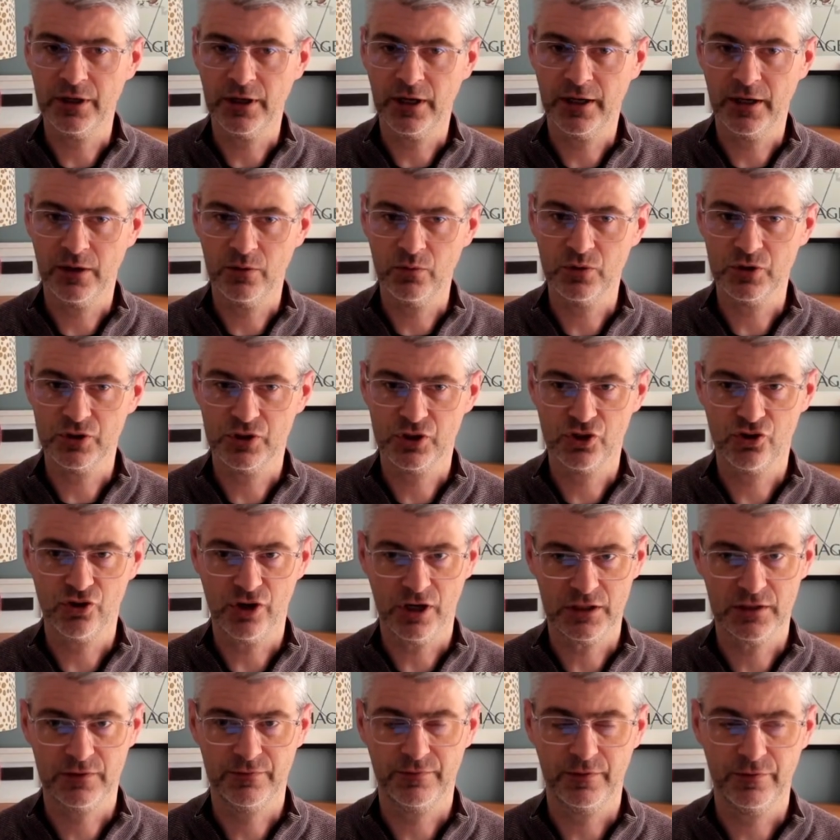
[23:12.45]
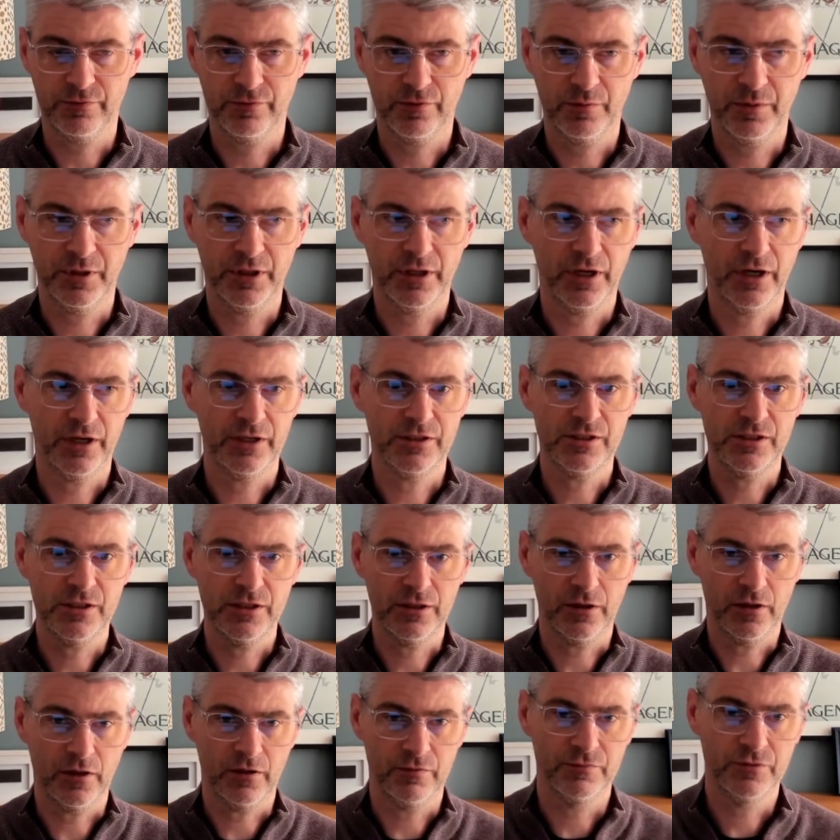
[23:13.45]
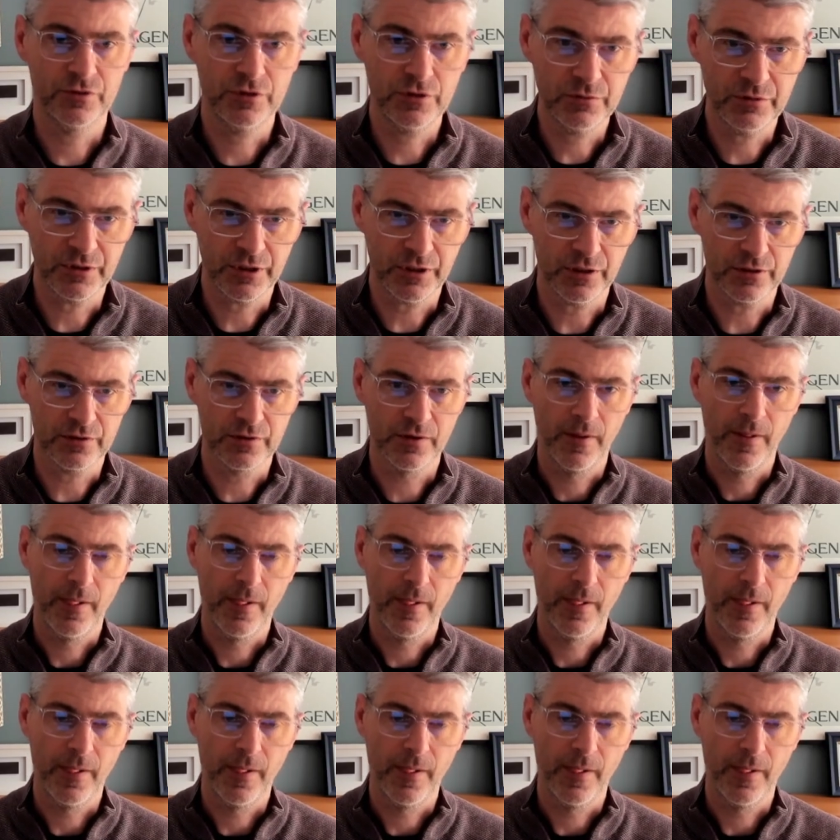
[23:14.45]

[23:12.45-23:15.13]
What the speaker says: and it was stressful for me, the idea of doing it.